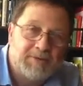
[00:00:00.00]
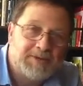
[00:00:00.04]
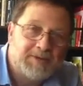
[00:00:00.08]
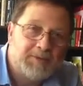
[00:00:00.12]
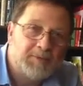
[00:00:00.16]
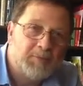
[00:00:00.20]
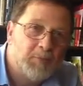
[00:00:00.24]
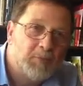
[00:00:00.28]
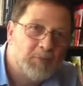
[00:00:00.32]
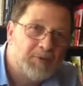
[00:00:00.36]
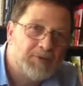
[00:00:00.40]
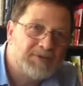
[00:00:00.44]

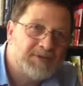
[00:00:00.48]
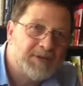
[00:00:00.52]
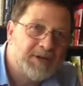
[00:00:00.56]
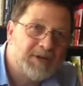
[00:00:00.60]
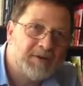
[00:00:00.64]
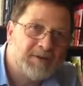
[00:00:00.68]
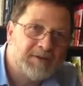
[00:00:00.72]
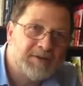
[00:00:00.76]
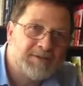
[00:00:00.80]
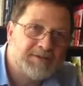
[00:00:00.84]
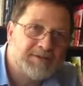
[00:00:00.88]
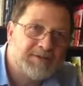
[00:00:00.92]
deep woods
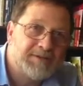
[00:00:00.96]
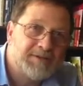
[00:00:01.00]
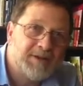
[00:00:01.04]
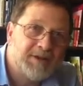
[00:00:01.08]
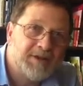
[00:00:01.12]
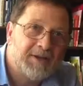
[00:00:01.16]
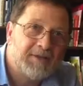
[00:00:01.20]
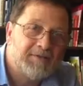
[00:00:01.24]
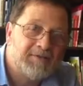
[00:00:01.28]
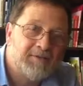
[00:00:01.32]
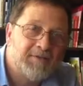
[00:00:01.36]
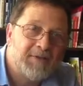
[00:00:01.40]
areas that I
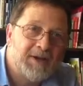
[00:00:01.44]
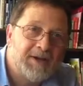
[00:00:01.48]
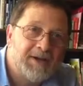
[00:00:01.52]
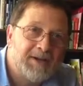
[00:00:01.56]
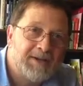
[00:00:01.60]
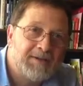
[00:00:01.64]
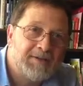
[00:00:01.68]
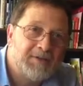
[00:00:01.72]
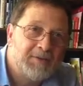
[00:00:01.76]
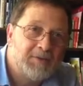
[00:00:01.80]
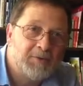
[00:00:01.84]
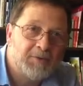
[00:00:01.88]
can
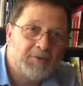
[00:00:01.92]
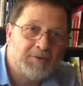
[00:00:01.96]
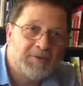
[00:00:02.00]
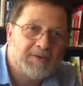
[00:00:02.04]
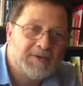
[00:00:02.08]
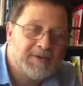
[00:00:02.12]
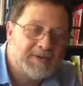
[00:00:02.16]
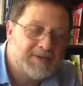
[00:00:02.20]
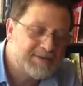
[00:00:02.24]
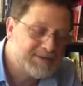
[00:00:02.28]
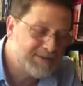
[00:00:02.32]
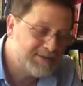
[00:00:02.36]
find in the
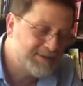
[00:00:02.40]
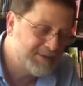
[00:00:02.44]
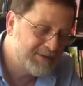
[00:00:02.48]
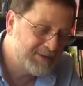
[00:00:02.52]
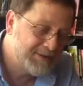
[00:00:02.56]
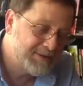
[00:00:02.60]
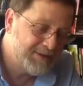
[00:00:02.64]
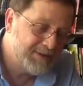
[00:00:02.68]
Northeast,